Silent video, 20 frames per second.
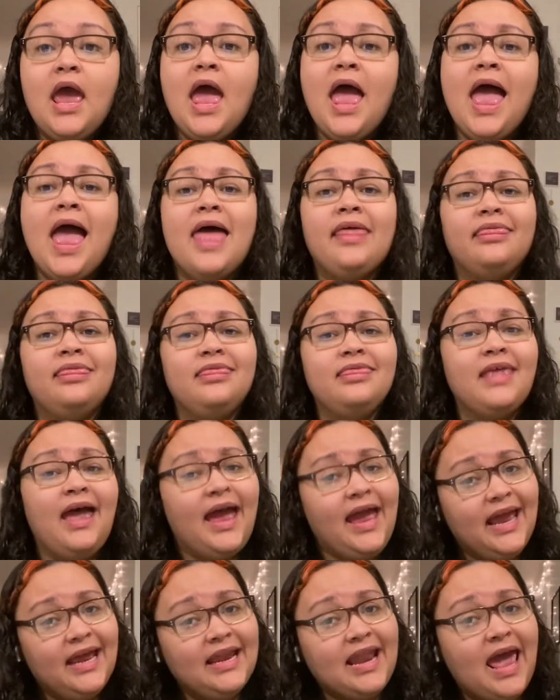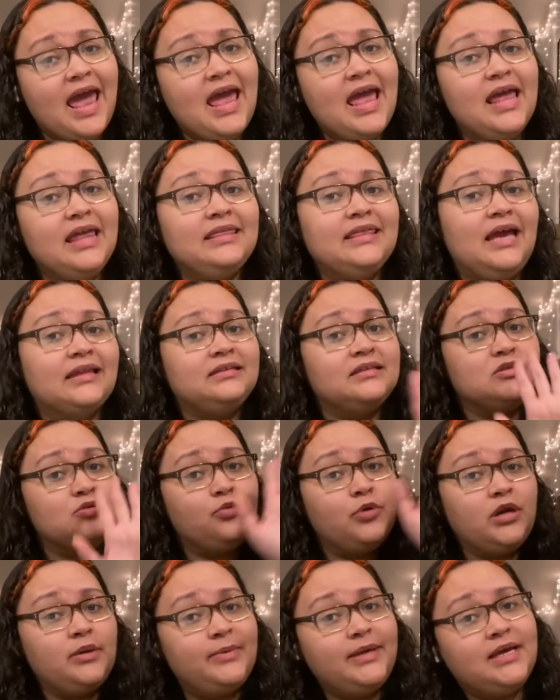And then that doesn't
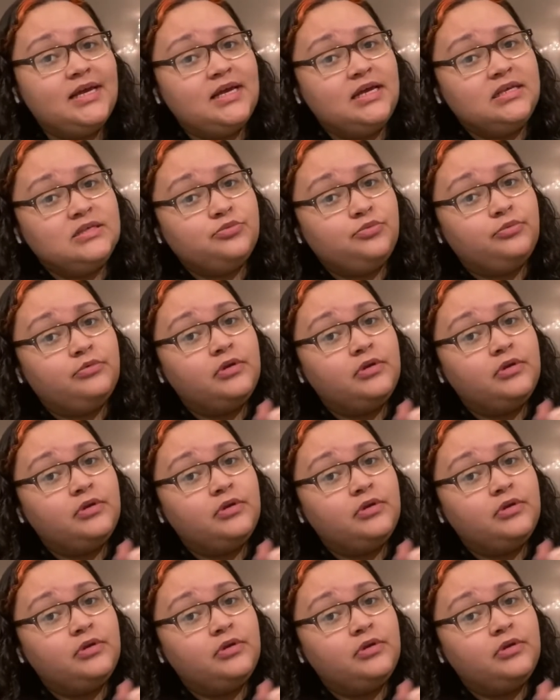work because